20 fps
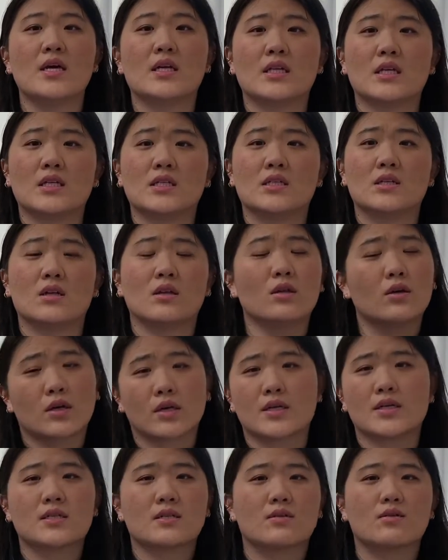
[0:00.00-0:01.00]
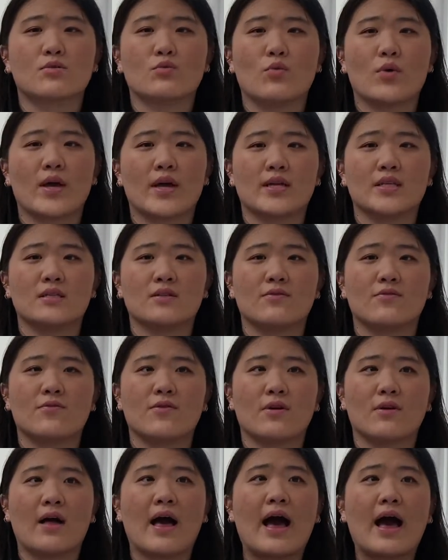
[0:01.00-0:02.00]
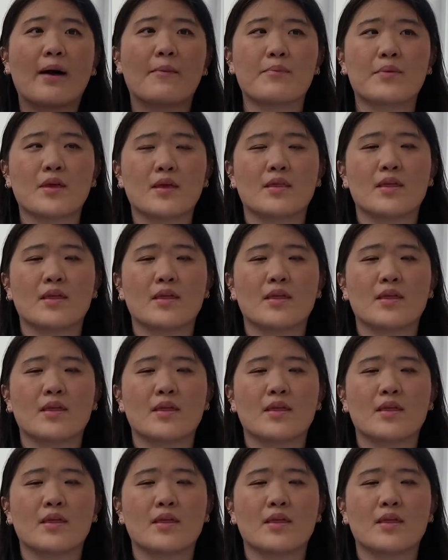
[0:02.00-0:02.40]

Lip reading: need to look a certain way to feel happy,